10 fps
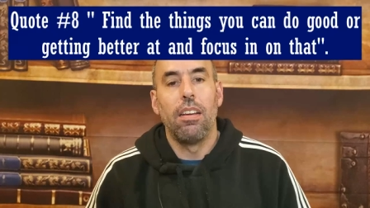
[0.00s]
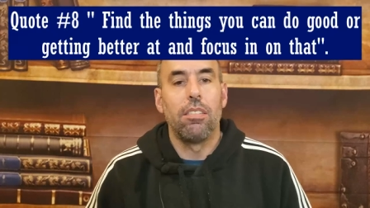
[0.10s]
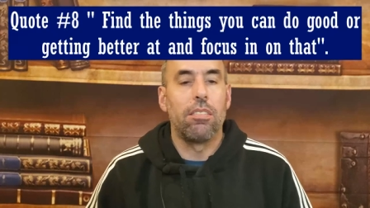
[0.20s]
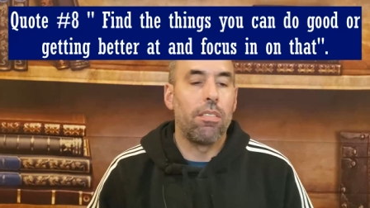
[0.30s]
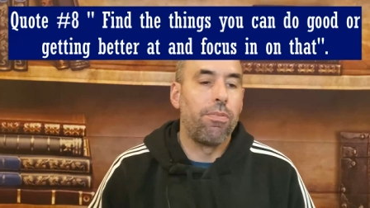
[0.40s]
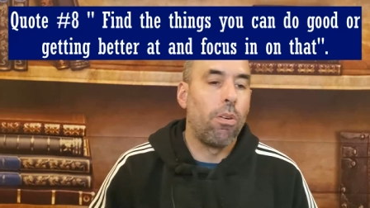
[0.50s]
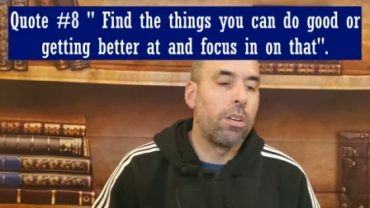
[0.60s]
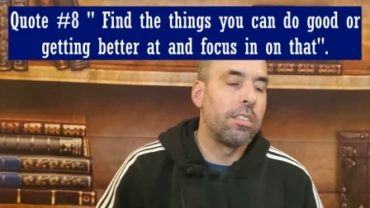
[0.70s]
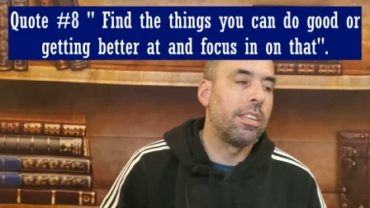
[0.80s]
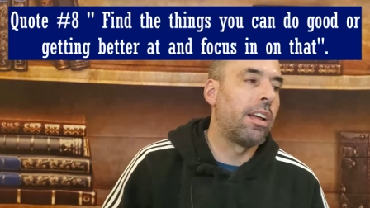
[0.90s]
So
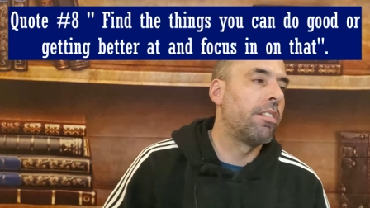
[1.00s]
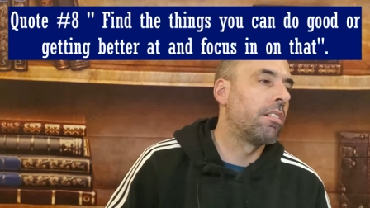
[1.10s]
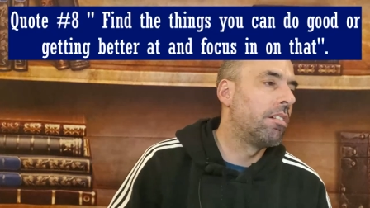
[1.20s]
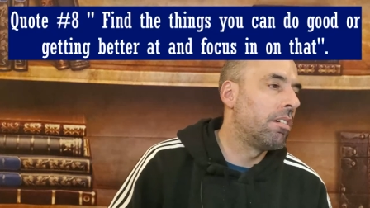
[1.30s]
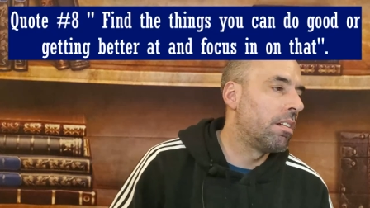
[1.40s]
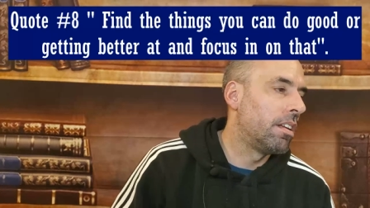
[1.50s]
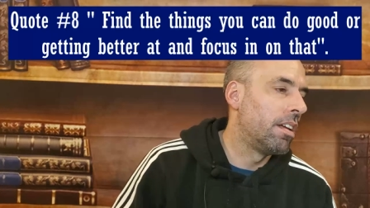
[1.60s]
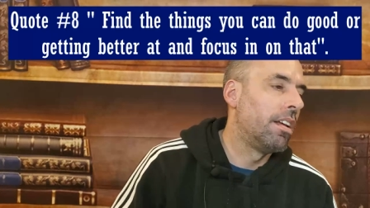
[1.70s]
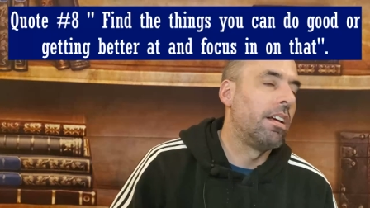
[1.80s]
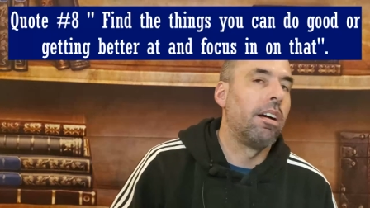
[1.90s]
focus in on the good,
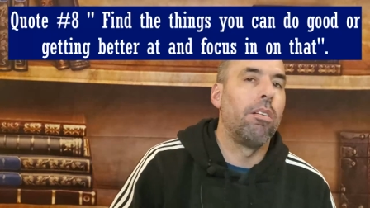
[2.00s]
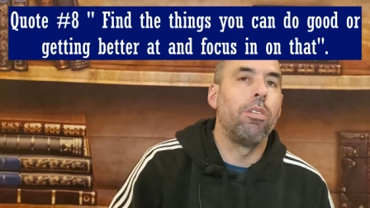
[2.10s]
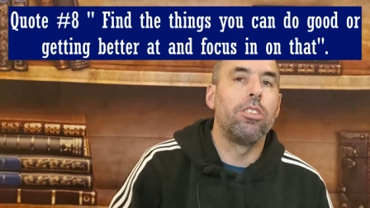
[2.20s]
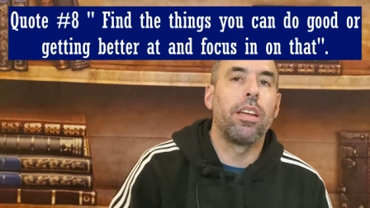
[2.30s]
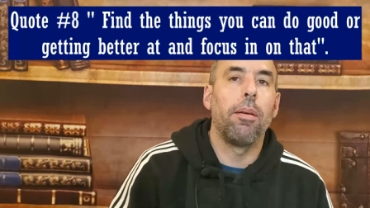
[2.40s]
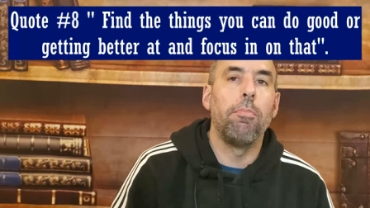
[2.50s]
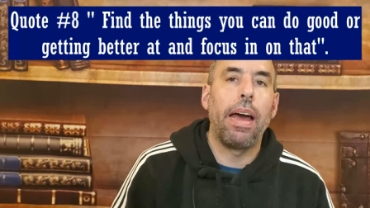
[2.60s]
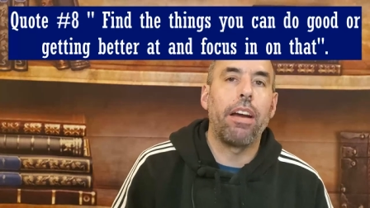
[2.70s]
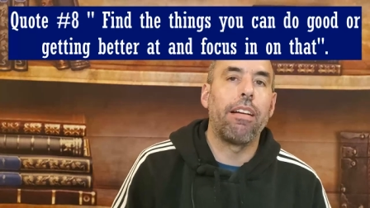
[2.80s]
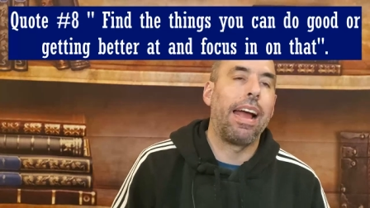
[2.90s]
uh, what you're getting
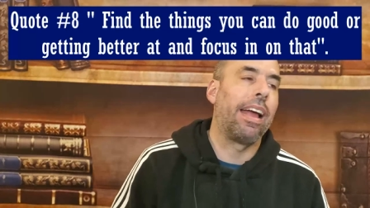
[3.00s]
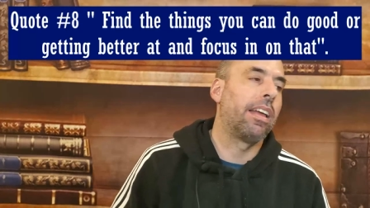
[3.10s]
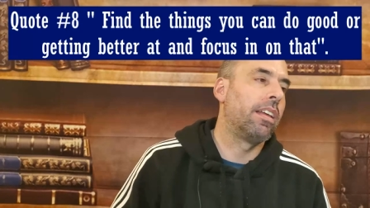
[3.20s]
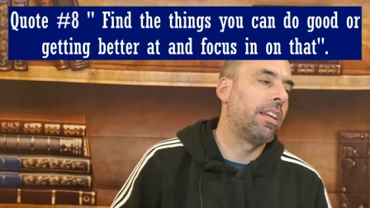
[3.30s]
better at,